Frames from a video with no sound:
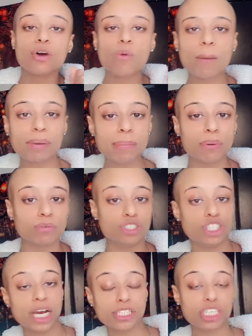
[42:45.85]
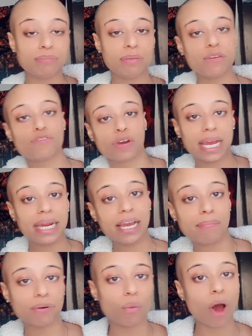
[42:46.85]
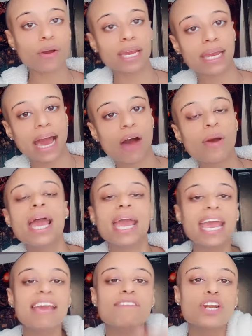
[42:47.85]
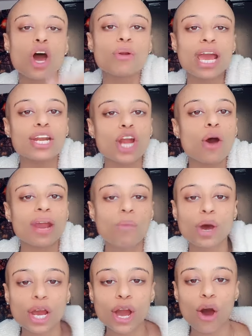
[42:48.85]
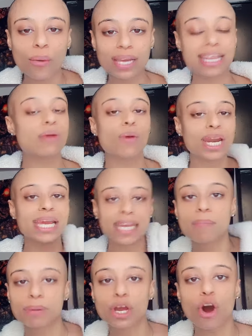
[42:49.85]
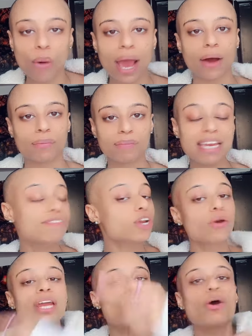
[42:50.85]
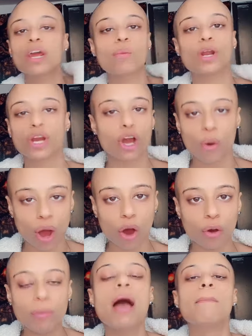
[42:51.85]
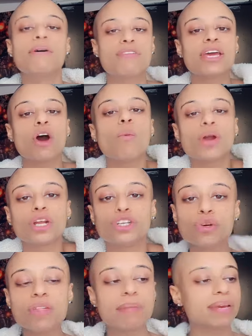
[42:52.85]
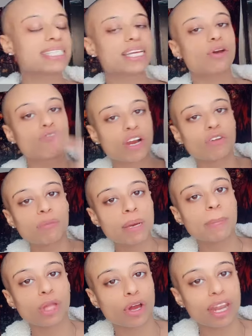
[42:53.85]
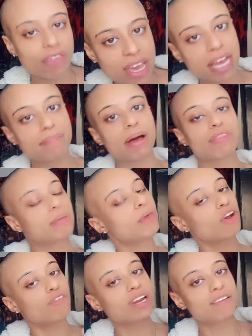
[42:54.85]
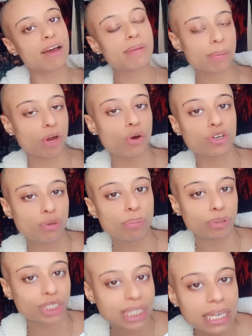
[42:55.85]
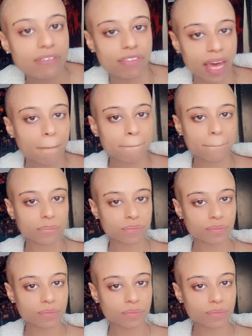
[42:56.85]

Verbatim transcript: I don't want people judging me for getting up and walking out, even though they know they want to go, they want to get up and go out, even though they know they want to go home. But they don't want to do that because they're afraid of what people are going to think about them. They're afraid of how people are going to perceive them.